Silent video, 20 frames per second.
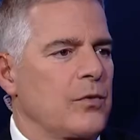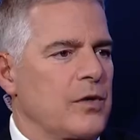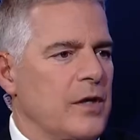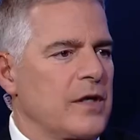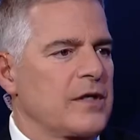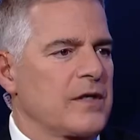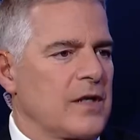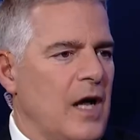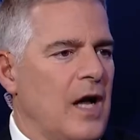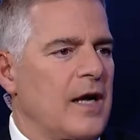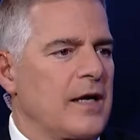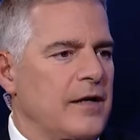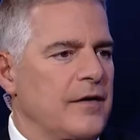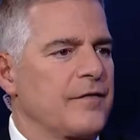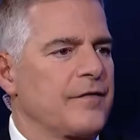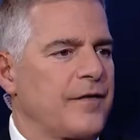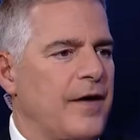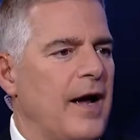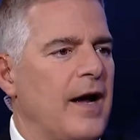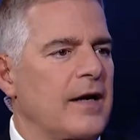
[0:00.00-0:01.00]
does not,
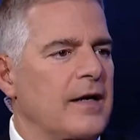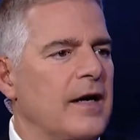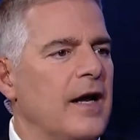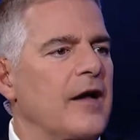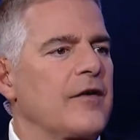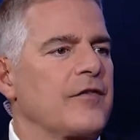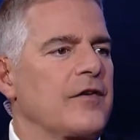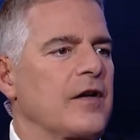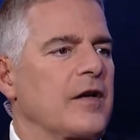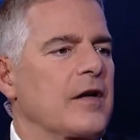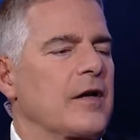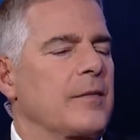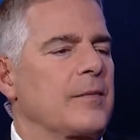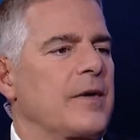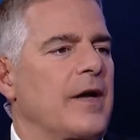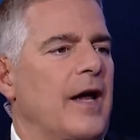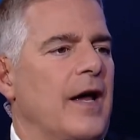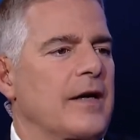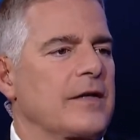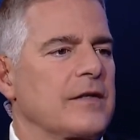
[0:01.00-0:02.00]
in fact, have an income
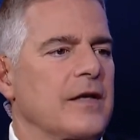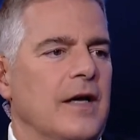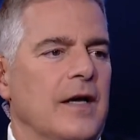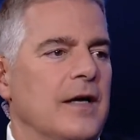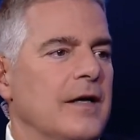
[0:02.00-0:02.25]
tax.